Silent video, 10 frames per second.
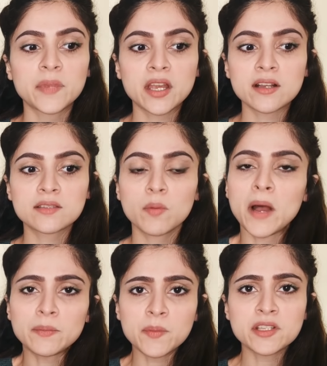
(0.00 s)
because wo
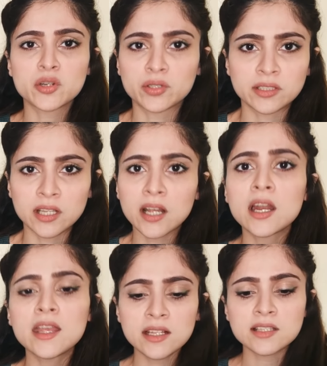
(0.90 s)
baad mein bhi chhod deta.
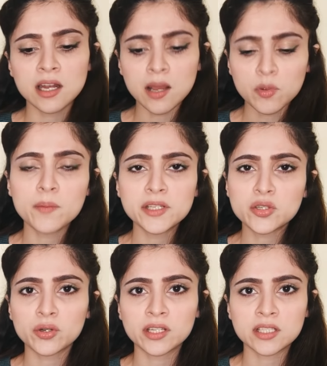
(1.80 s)
Agar ek insaan aapko abhi
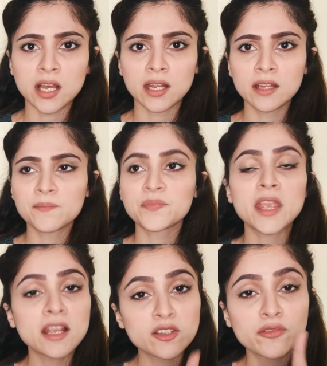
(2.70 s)
chhod ke ja raha hai,
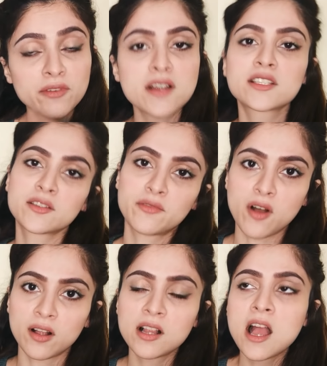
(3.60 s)
ek to first of
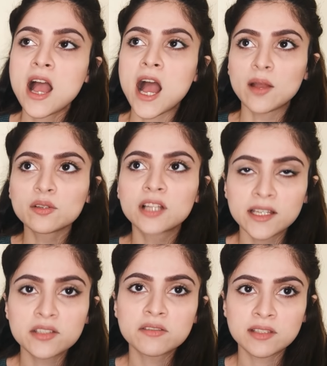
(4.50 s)
all, I would
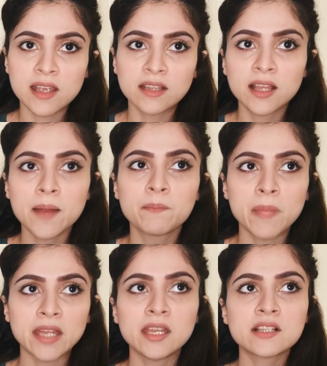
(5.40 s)
like to say that
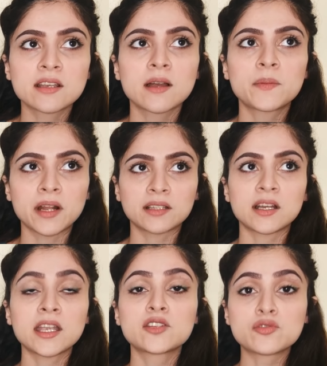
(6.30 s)
maine ek jagah padha
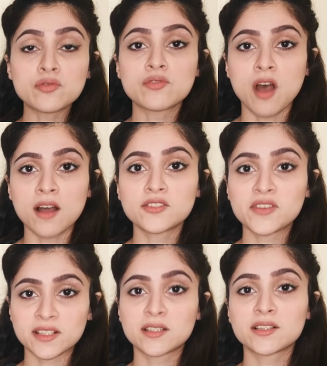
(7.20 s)
tha ke do not
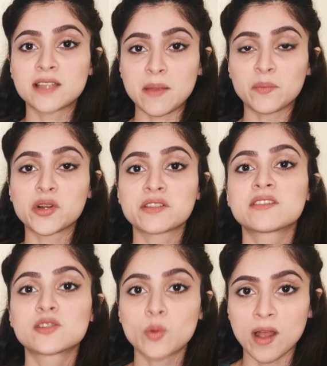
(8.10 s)
trust the same
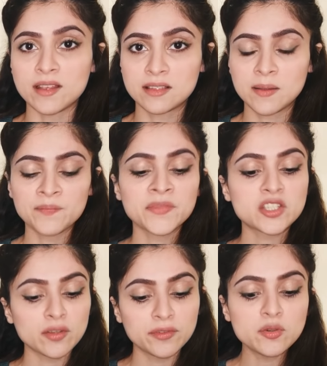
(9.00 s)
person twice.
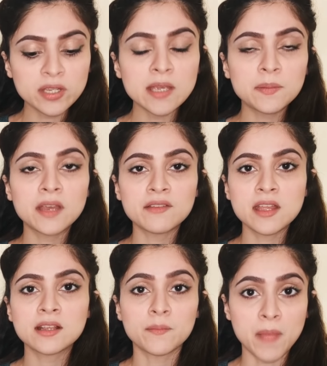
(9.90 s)
So if you keep
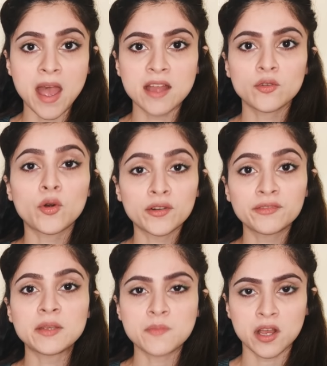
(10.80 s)
giving the man or
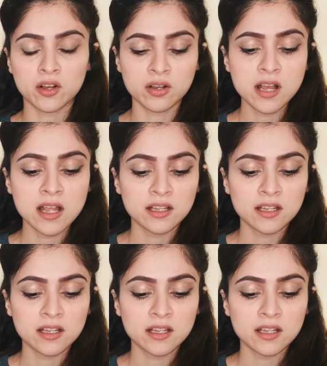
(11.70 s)
female